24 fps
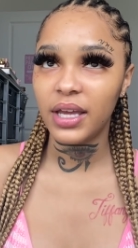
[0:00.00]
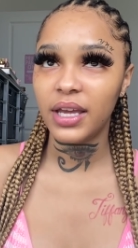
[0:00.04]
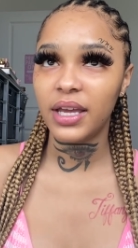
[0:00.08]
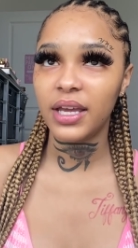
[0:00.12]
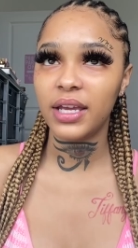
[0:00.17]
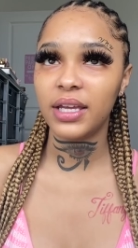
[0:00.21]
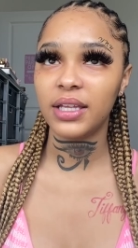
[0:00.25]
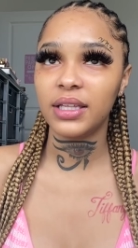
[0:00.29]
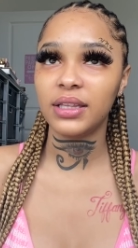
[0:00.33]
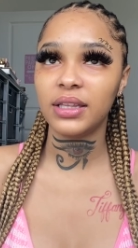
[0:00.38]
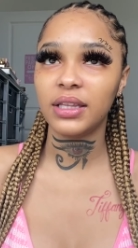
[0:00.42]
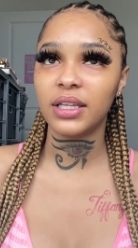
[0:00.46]

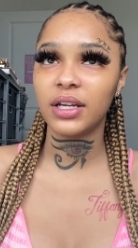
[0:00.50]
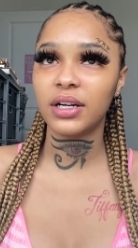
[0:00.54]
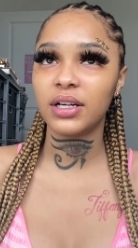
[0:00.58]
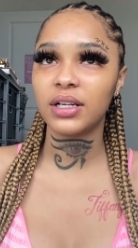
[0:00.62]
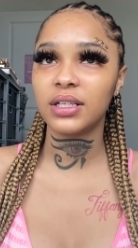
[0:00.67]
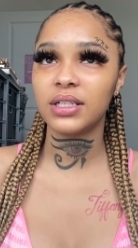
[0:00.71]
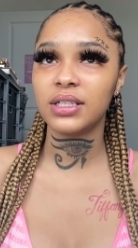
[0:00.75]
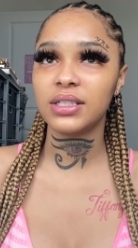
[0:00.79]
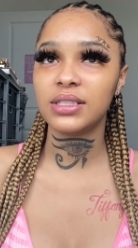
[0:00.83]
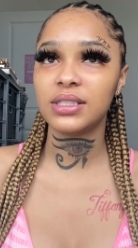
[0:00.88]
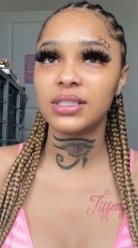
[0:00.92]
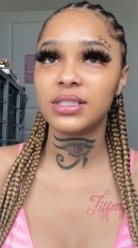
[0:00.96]
and
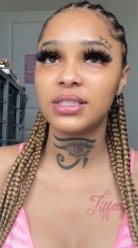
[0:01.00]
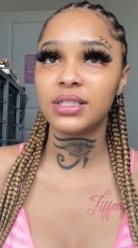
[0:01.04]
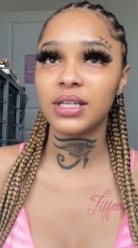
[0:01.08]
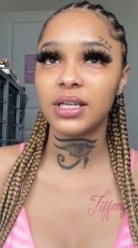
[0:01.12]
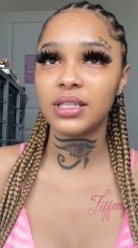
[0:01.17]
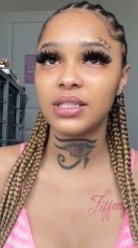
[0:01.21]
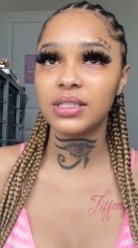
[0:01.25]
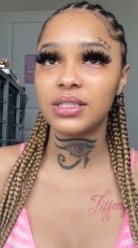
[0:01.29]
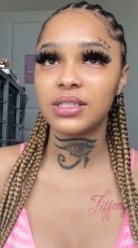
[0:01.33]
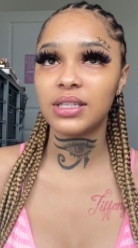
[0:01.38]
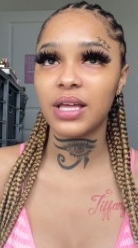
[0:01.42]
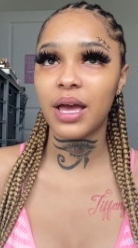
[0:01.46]
literally
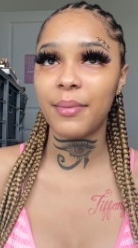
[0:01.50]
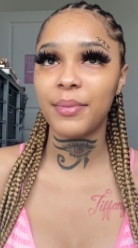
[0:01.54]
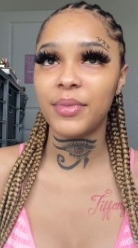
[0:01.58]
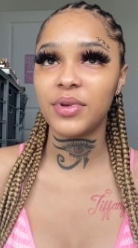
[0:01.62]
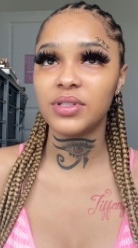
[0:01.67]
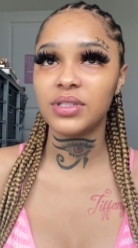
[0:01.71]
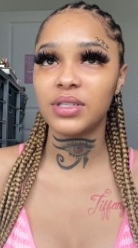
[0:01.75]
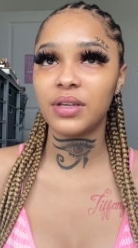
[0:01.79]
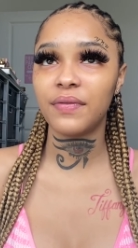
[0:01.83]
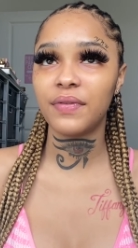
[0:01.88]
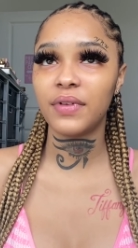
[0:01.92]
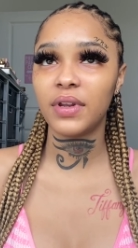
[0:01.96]
since that
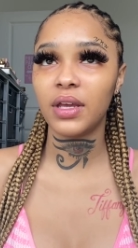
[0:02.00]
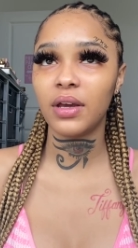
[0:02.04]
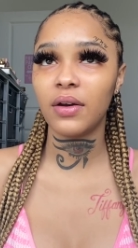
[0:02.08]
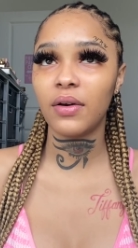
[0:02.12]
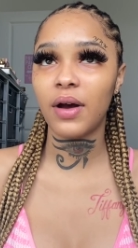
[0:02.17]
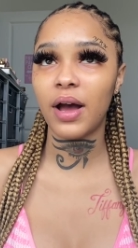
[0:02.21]
music video,